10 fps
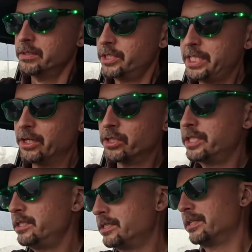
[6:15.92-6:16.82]
sea
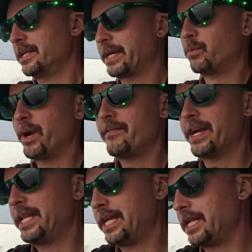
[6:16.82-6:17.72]
urchins and like whatever,
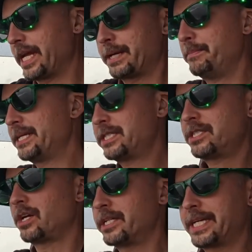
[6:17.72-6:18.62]
and then he like
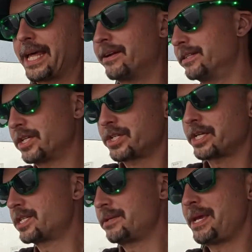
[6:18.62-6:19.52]
mixes it all together and does
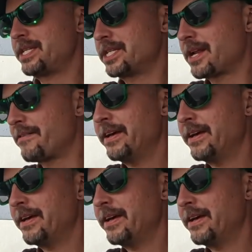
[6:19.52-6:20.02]
all this amazing stuff,